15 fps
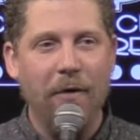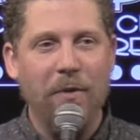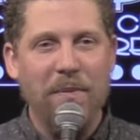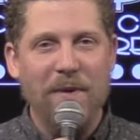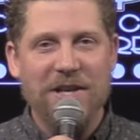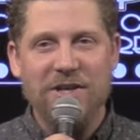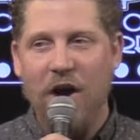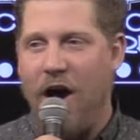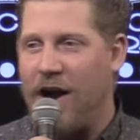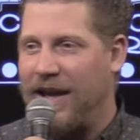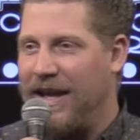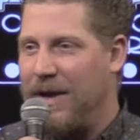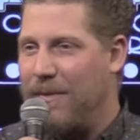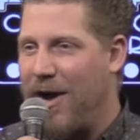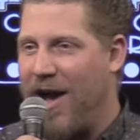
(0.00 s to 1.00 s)
We've been
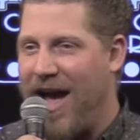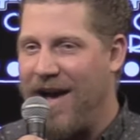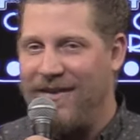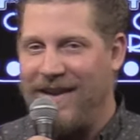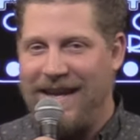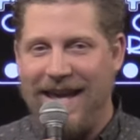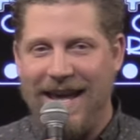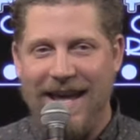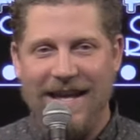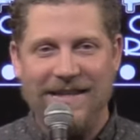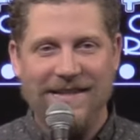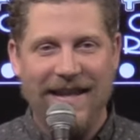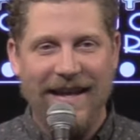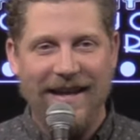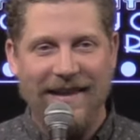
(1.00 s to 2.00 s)
talking about having
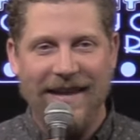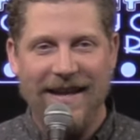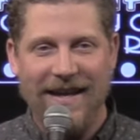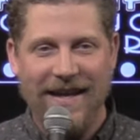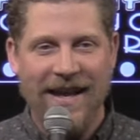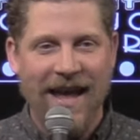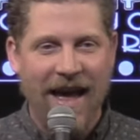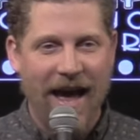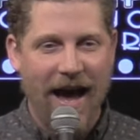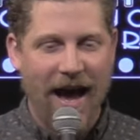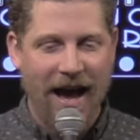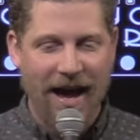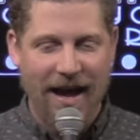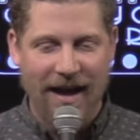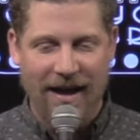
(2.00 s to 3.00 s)
kids lately.
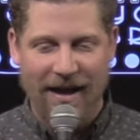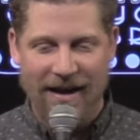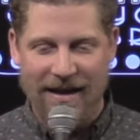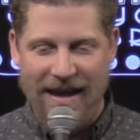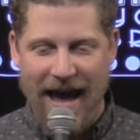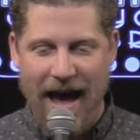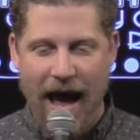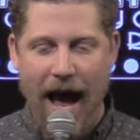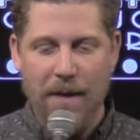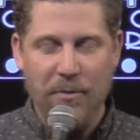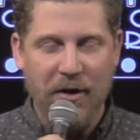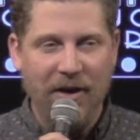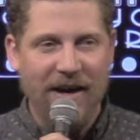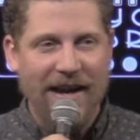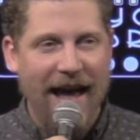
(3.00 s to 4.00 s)
Yeah, I'm
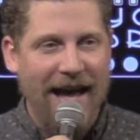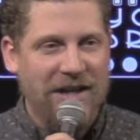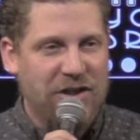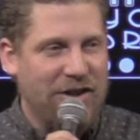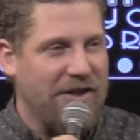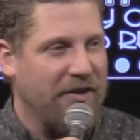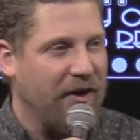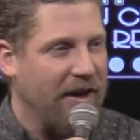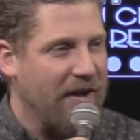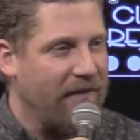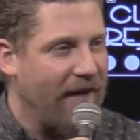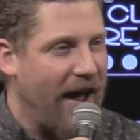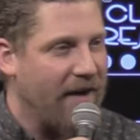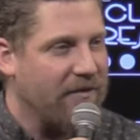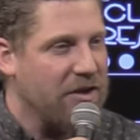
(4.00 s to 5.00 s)
39, she's
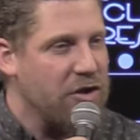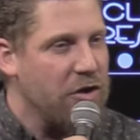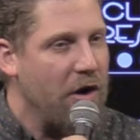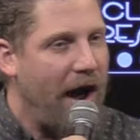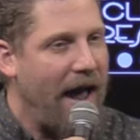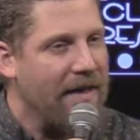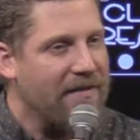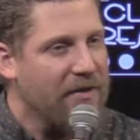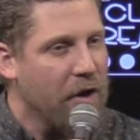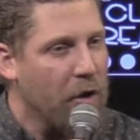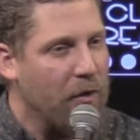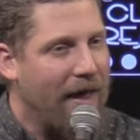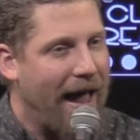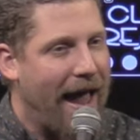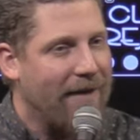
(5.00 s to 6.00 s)
35. Did you guys
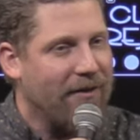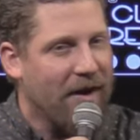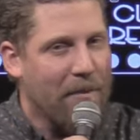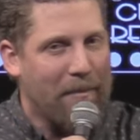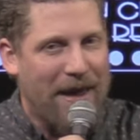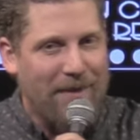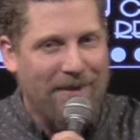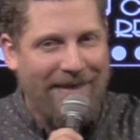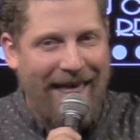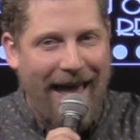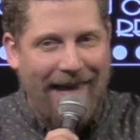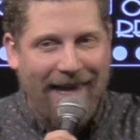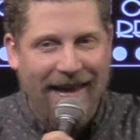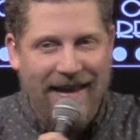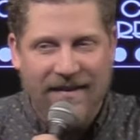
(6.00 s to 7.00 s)
know that having a baby
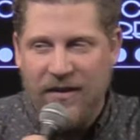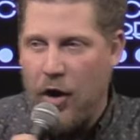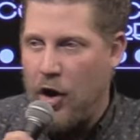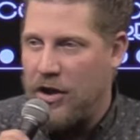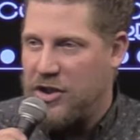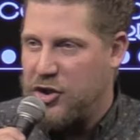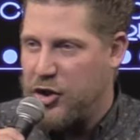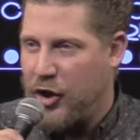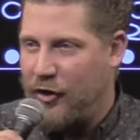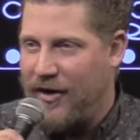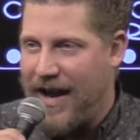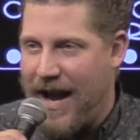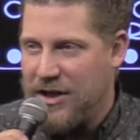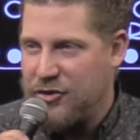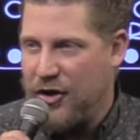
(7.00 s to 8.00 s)
that late is called
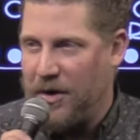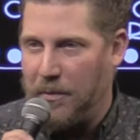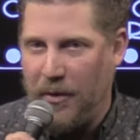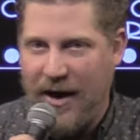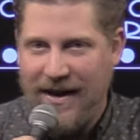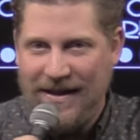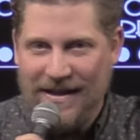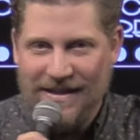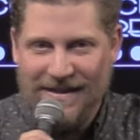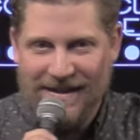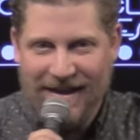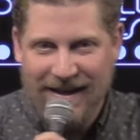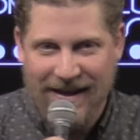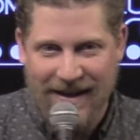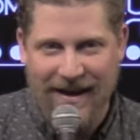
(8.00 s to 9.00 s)
geriatric
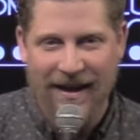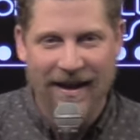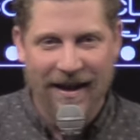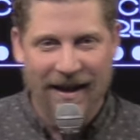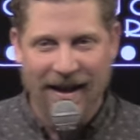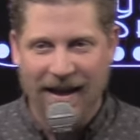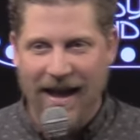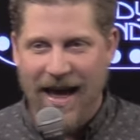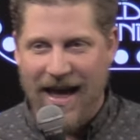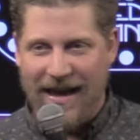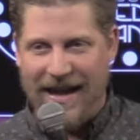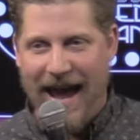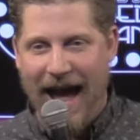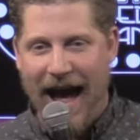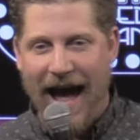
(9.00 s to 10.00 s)
pregnancy?
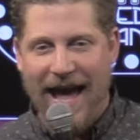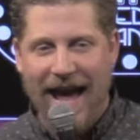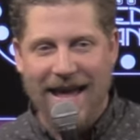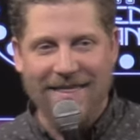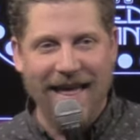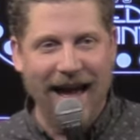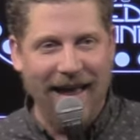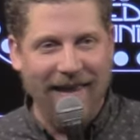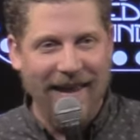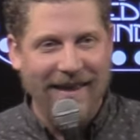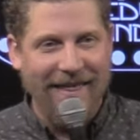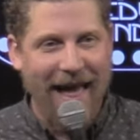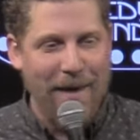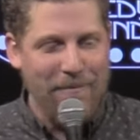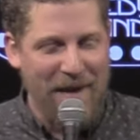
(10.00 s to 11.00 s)
Yeah, I hate that.
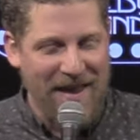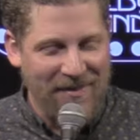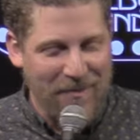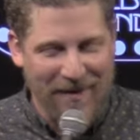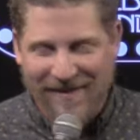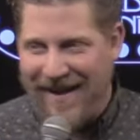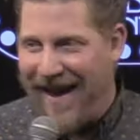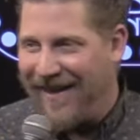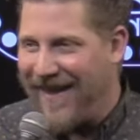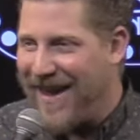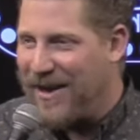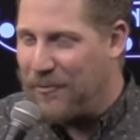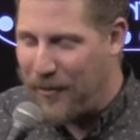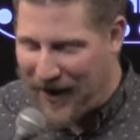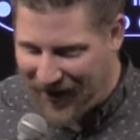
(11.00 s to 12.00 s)
Like, that makes it sound
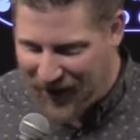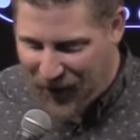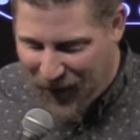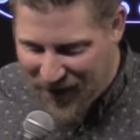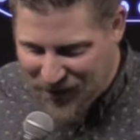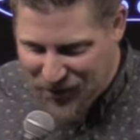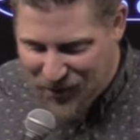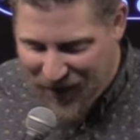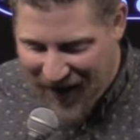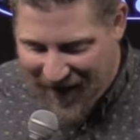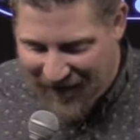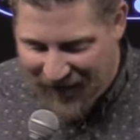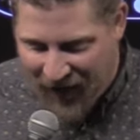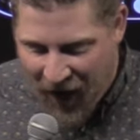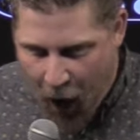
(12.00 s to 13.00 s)
like we're going to
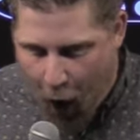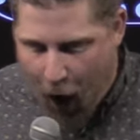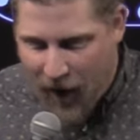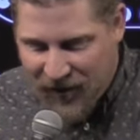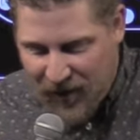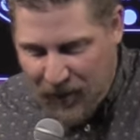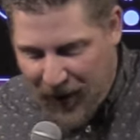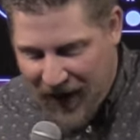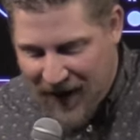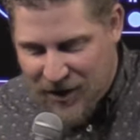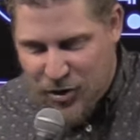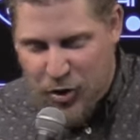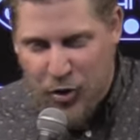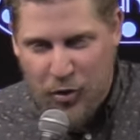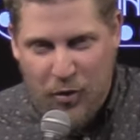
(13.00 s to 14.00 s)
give offspring
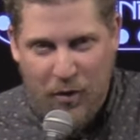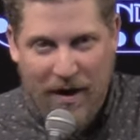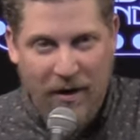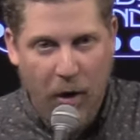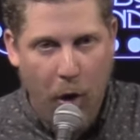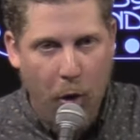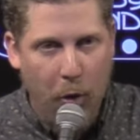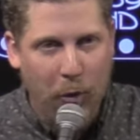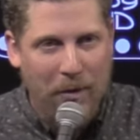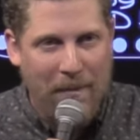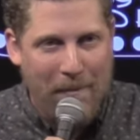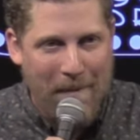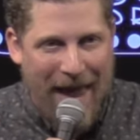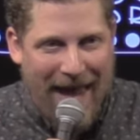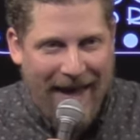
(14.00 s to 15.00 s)
to an
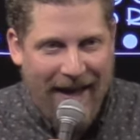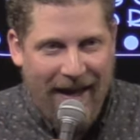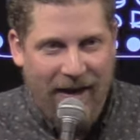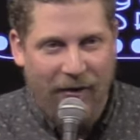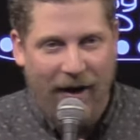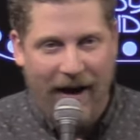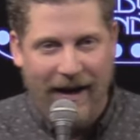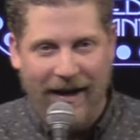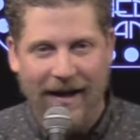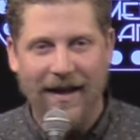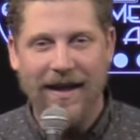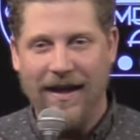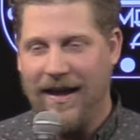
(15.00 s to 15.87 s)
old man, right?